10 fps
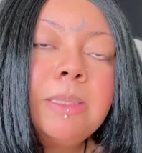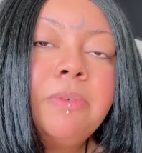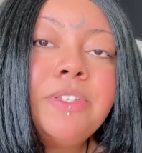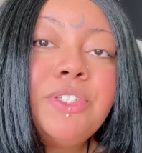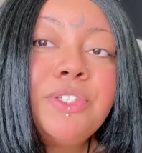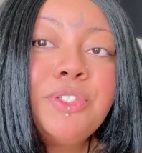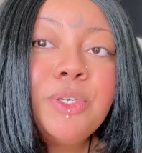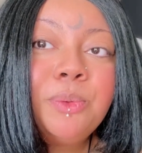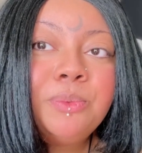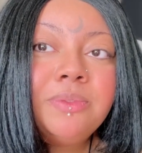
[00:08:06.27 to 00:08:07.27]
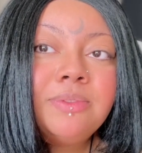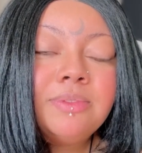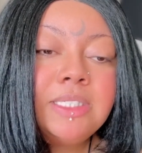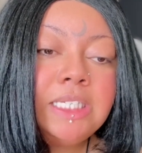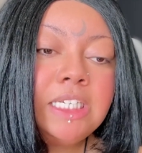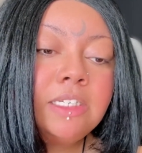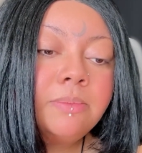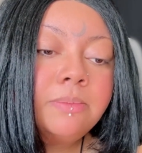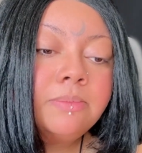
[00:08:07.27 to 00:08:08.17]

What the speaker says: some of us just don't need